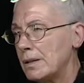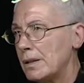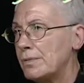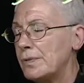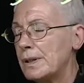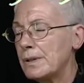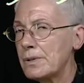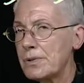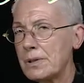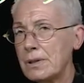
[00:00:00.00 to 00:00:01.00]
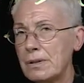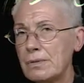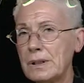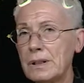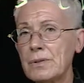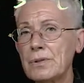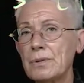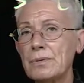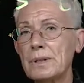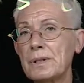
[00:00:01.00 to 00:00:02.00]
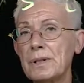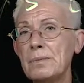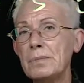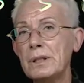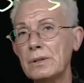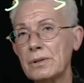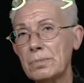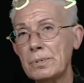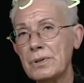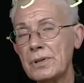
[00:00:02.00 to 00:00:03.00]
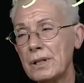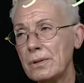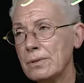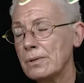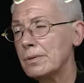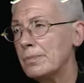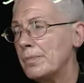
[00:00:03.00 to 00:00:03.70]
a velocity that it's over 10 meters per second.